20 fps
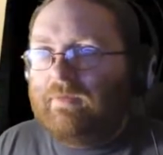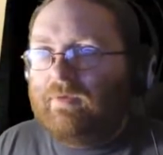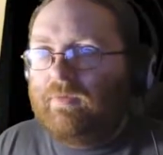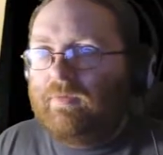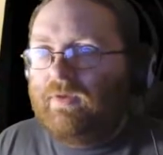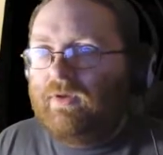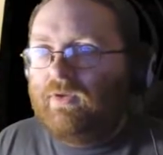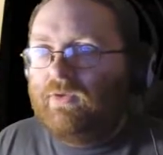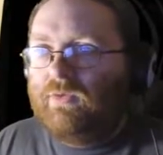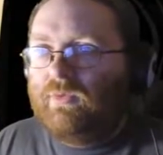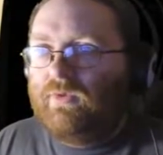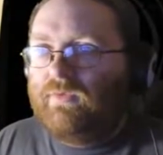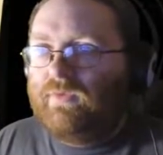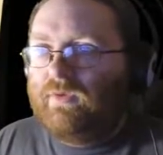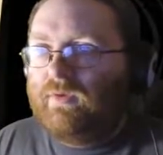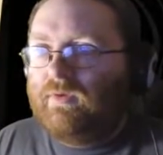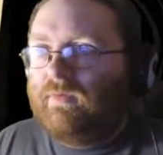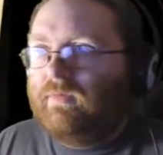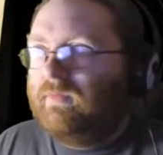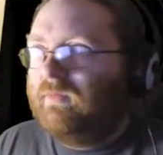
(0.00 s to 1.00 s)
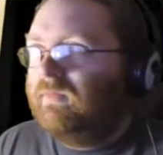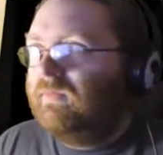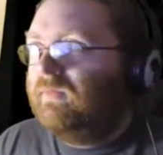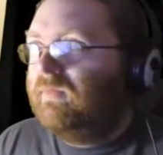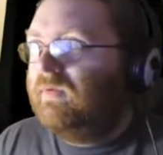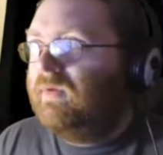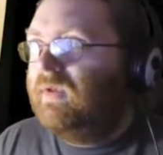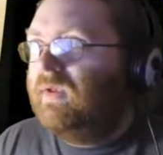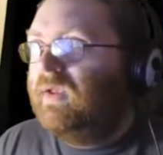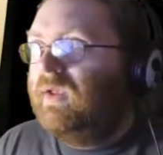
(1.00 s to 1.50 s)
to be honest with you,
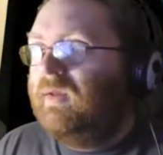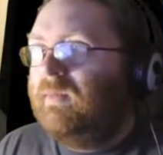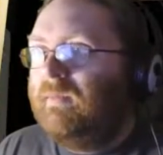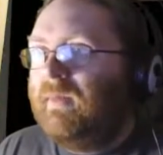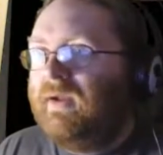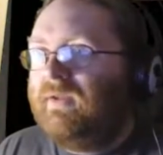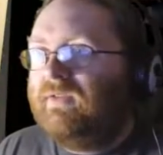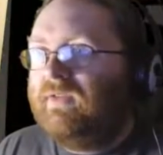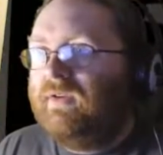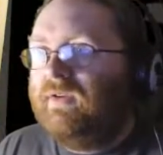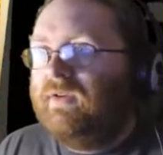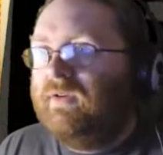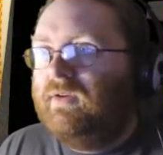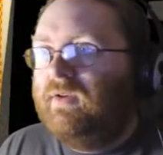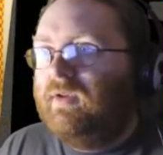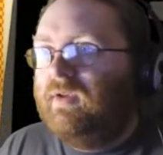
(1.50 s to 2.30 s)
Matto.